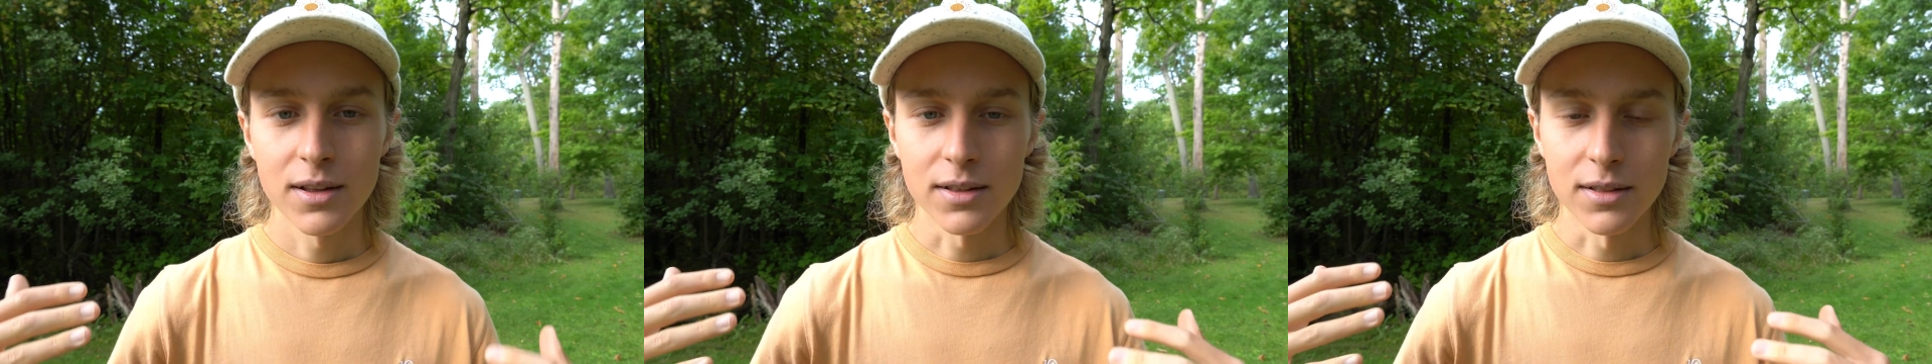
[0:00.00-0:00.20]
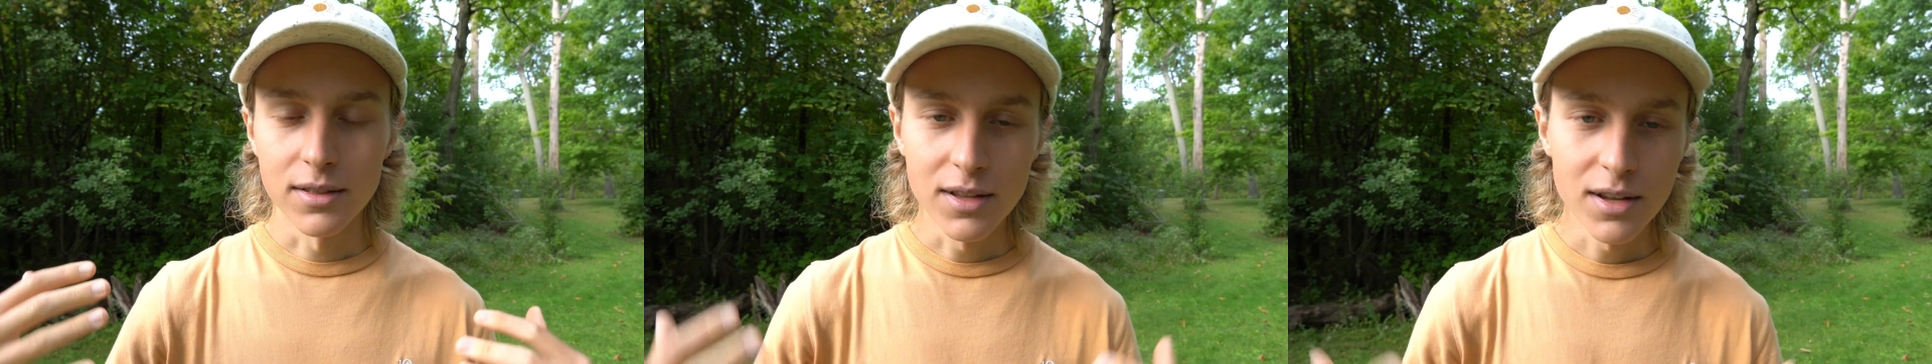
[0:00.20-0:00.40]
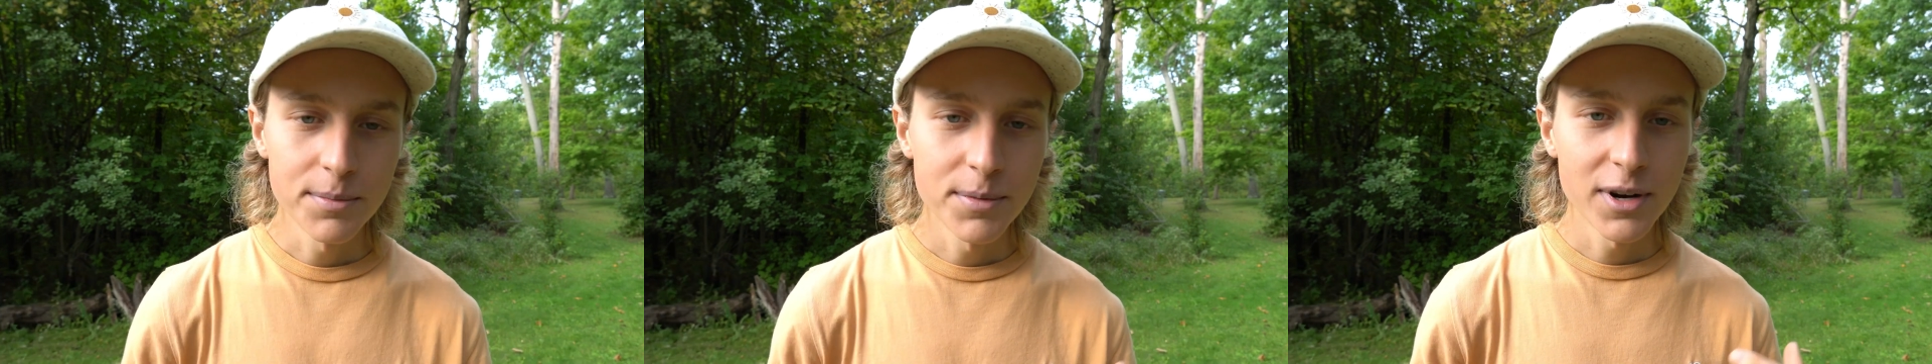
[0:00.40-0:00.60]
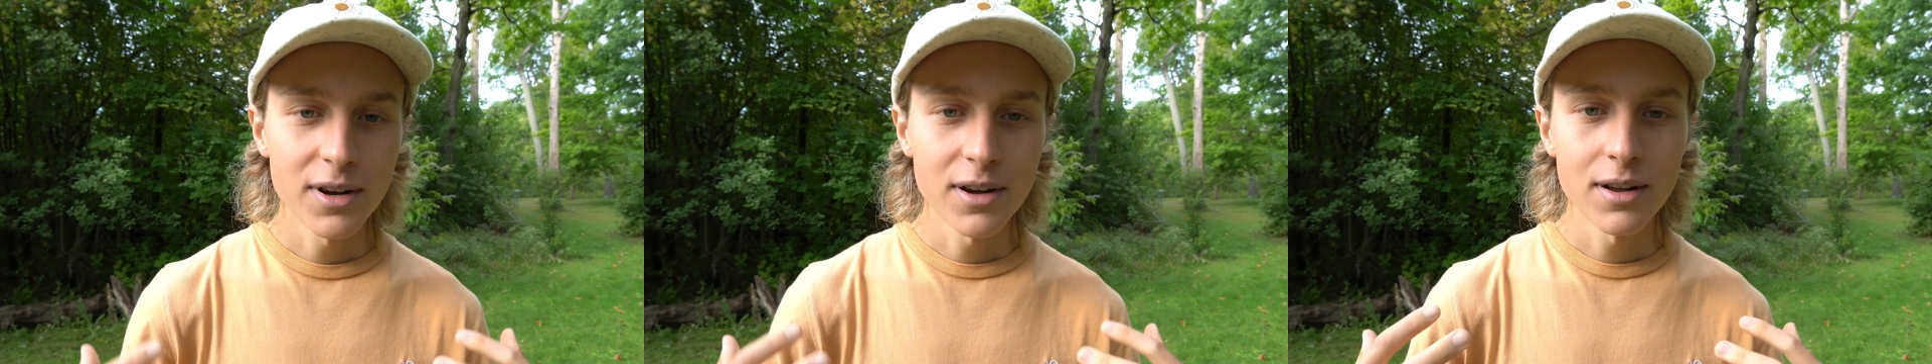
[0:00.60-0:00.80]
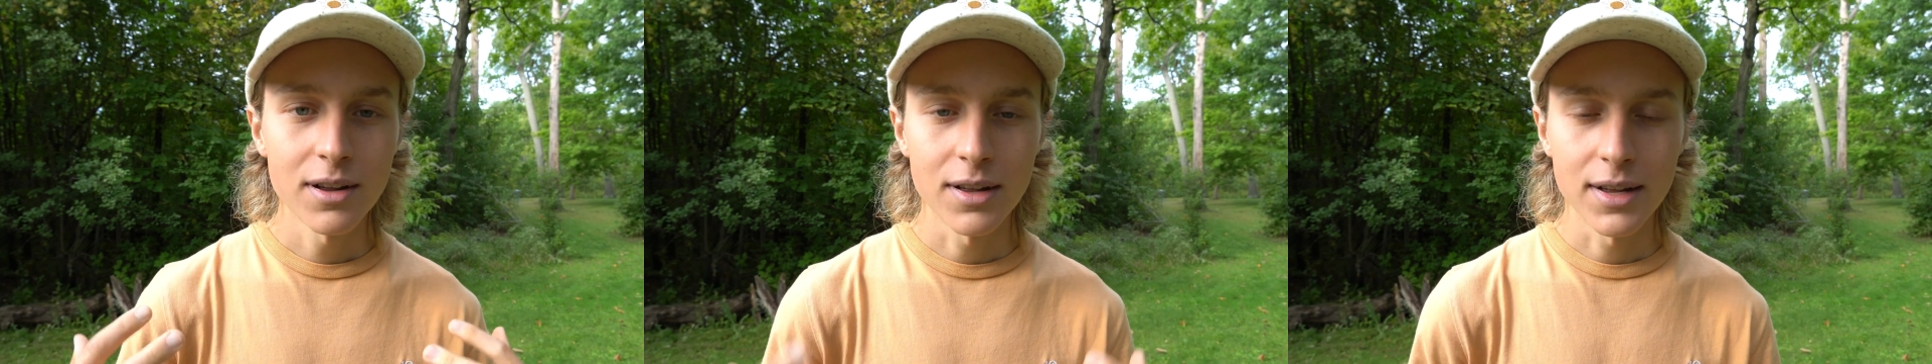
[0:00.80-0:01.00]

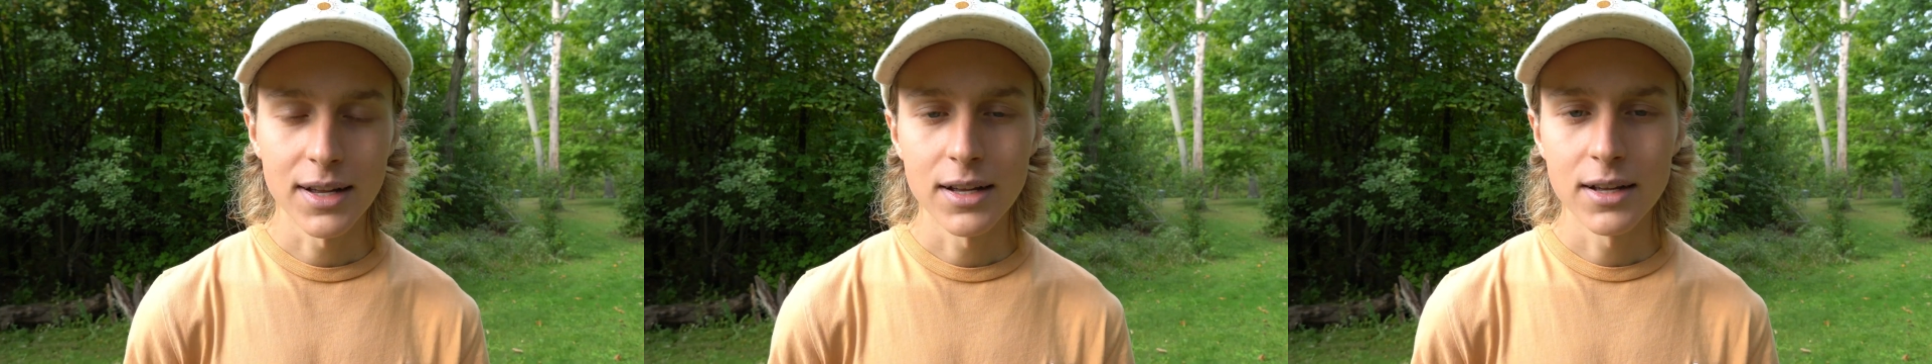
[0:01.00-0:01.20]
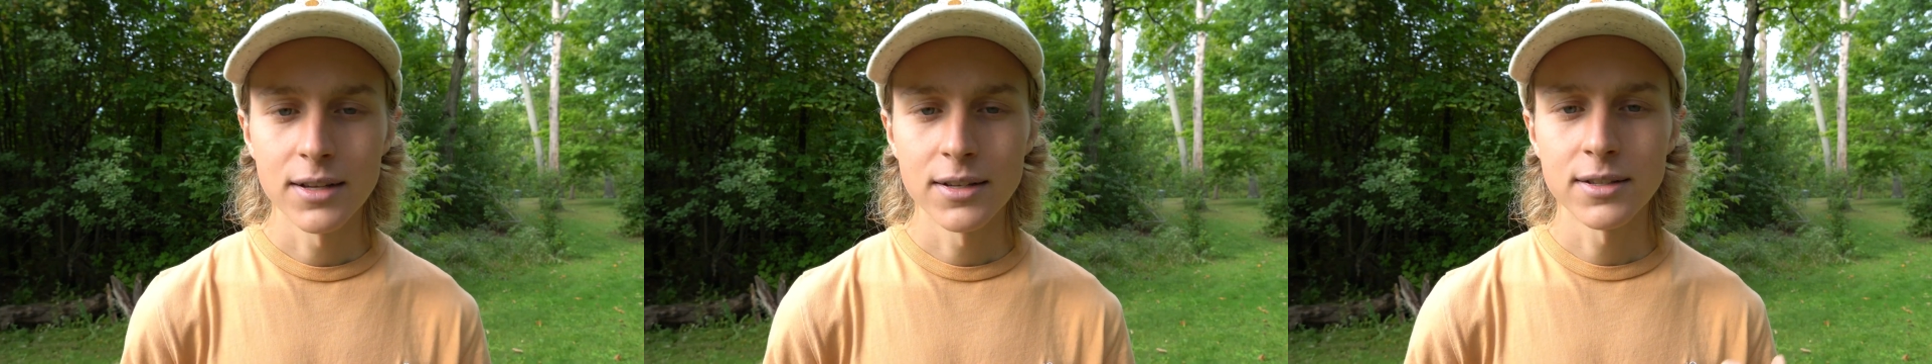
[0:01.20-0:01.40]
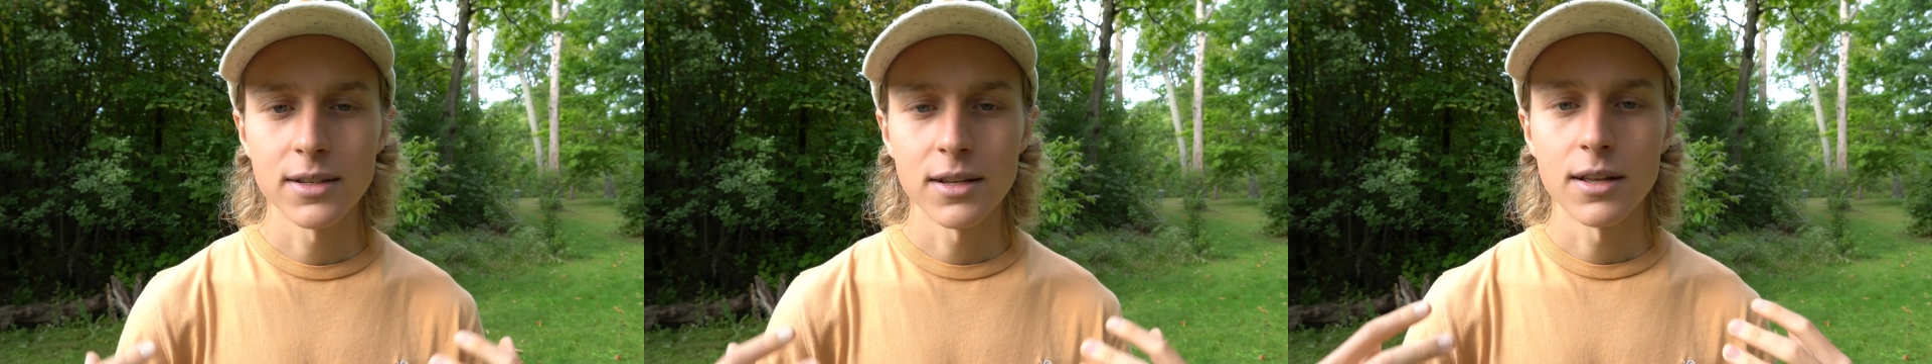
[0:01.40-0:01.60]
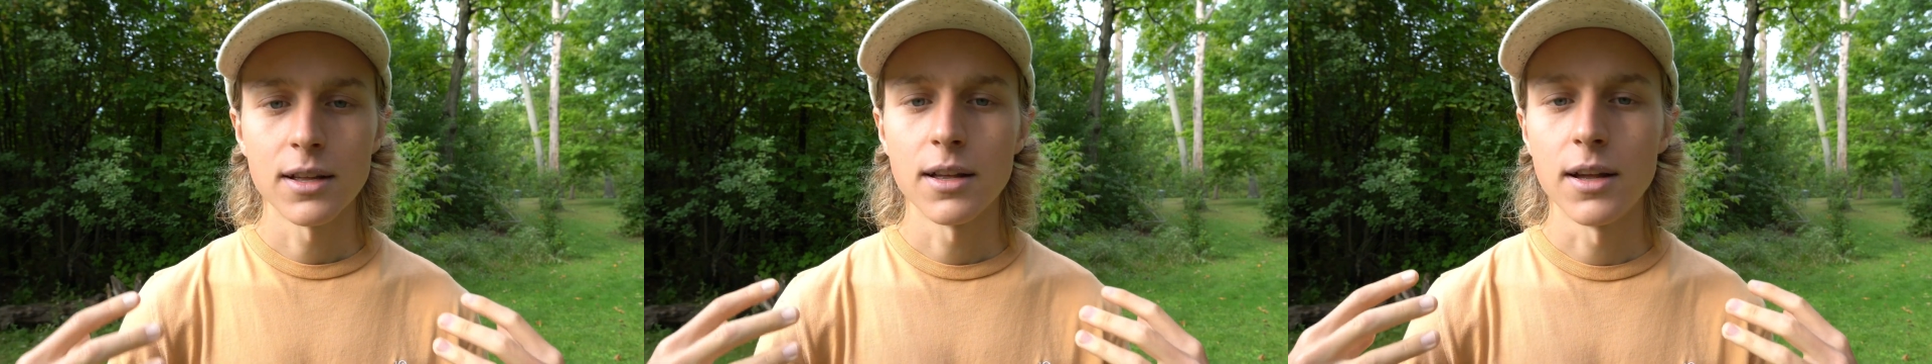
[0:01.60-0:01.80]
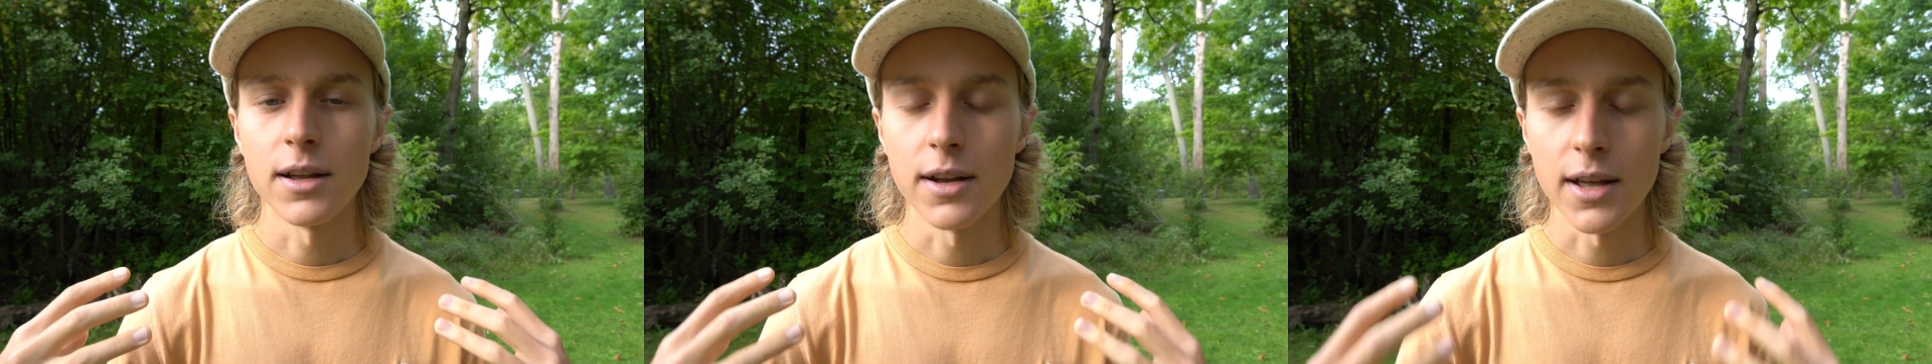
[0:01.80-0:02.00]
Libra is
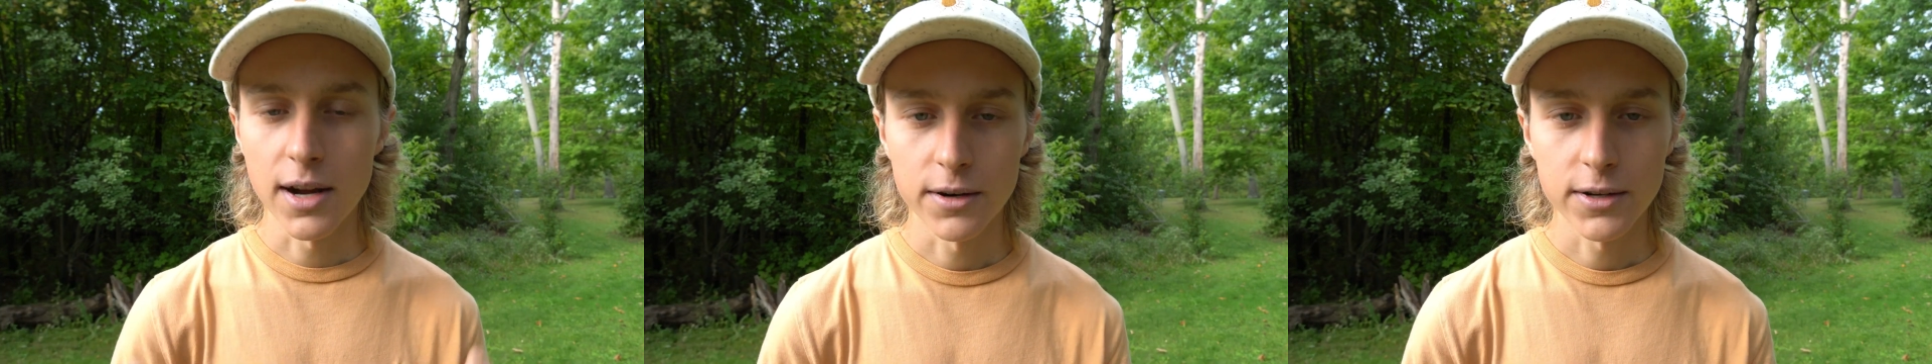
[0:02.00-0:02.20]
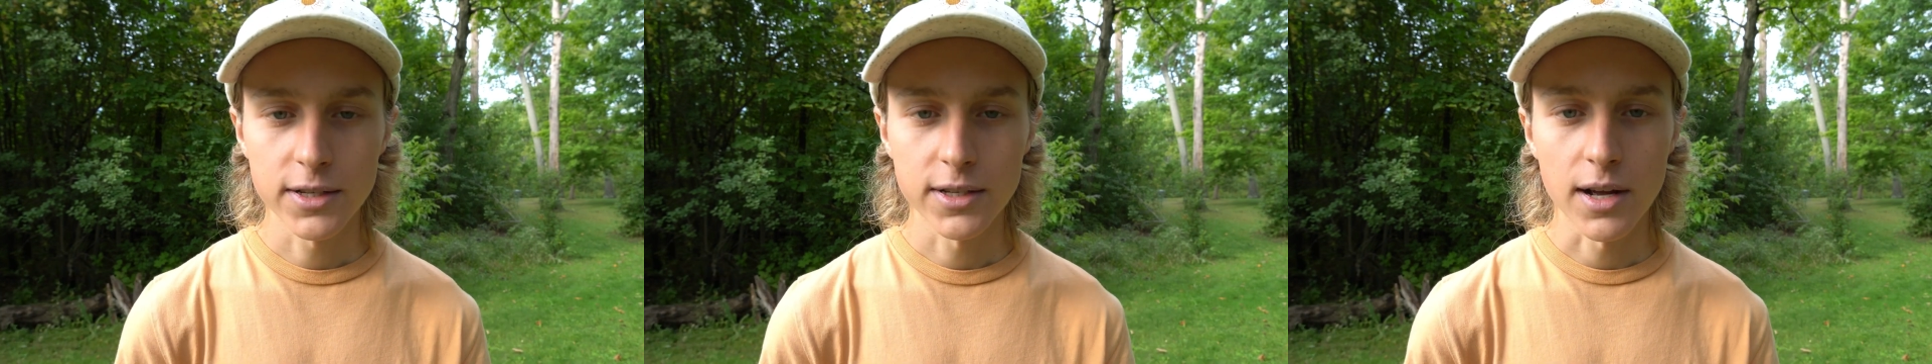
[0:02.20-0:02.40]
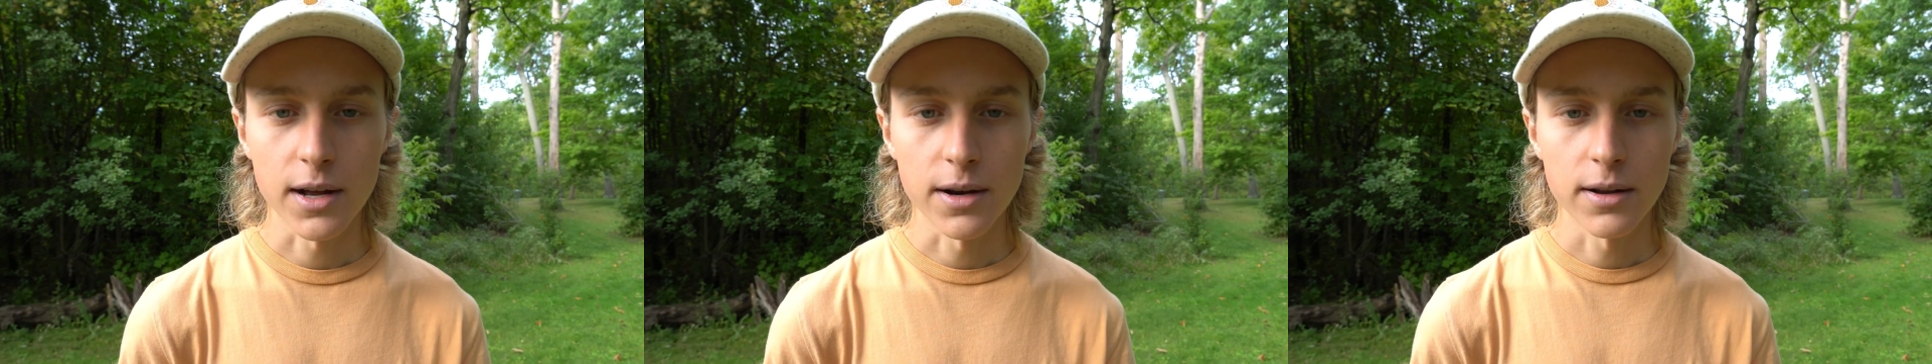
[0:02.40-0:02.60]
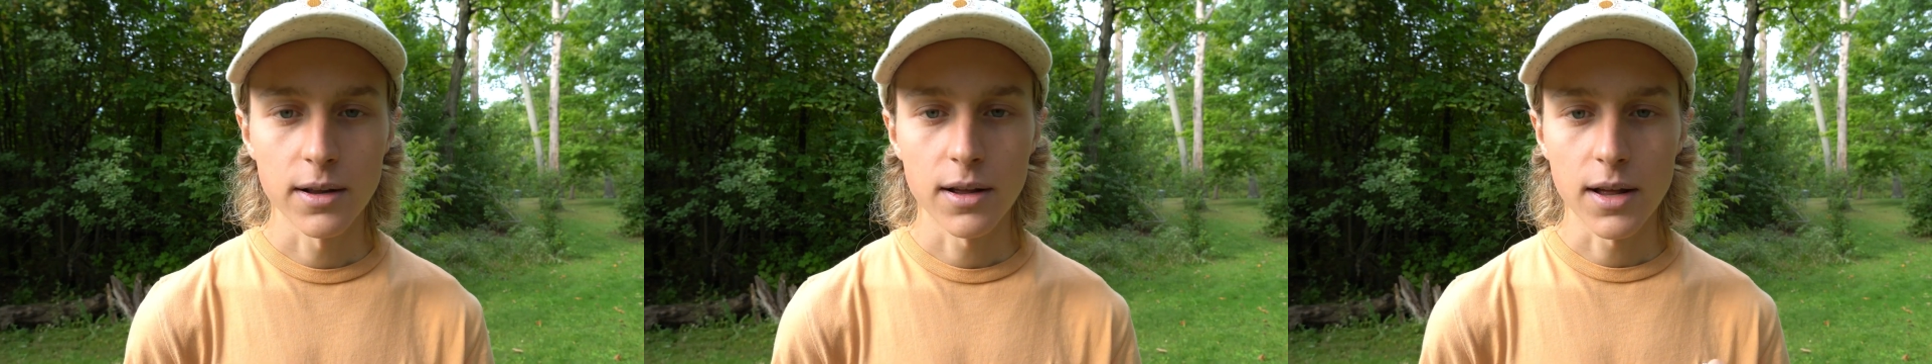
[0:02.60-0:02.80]
an air sign.